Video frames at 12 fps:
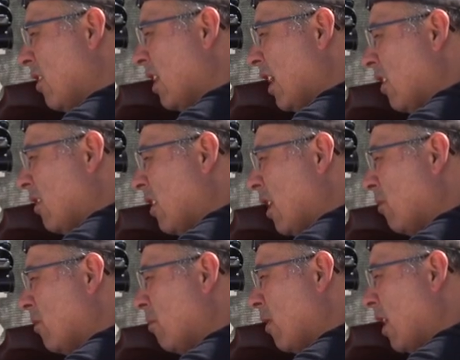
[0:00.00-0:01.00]
in that
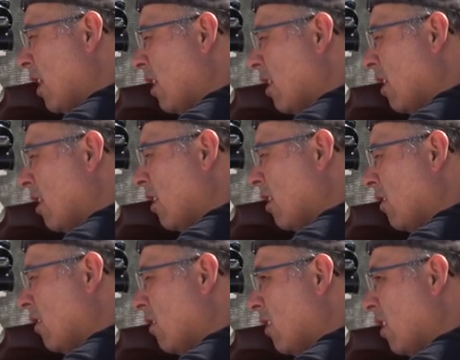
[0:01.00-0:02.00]
same spot.
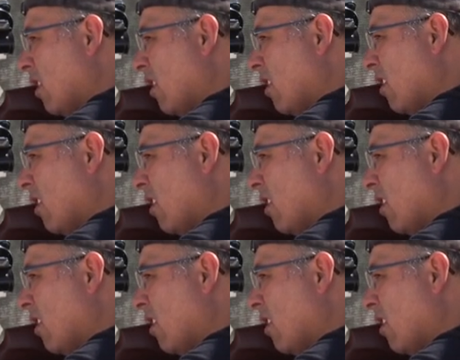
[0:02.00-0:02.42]
Let's see.